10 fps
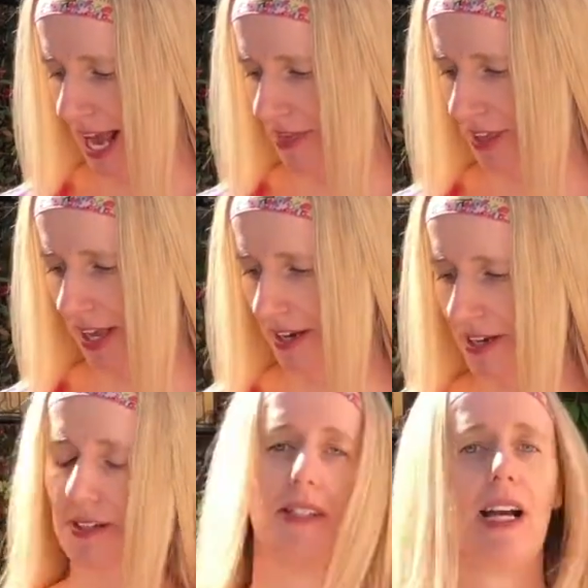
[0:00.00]
and then
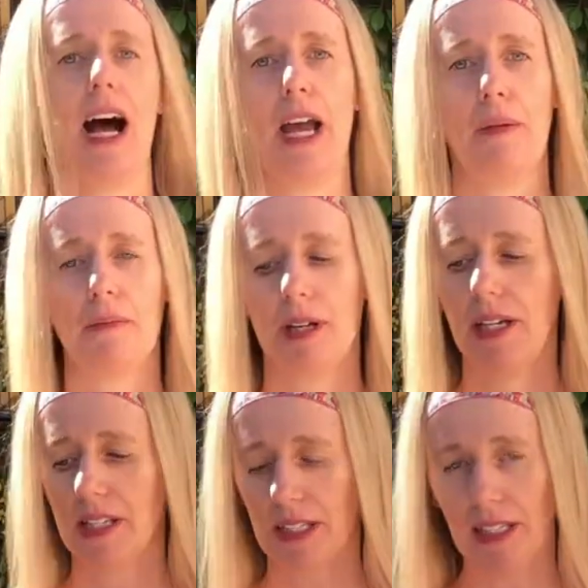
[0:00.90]
it is time
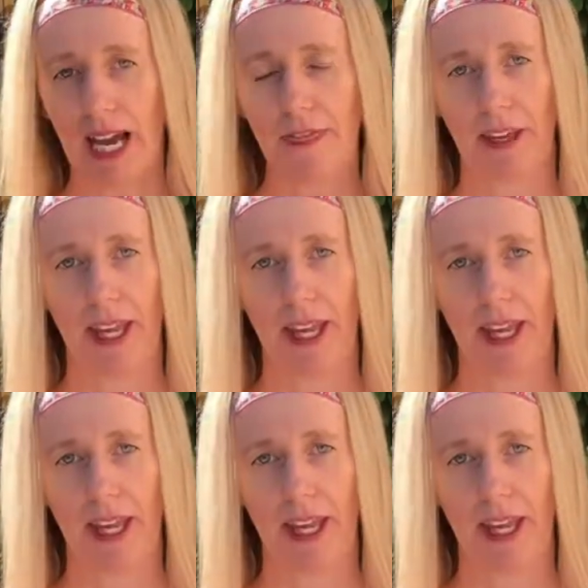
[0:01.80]
to light the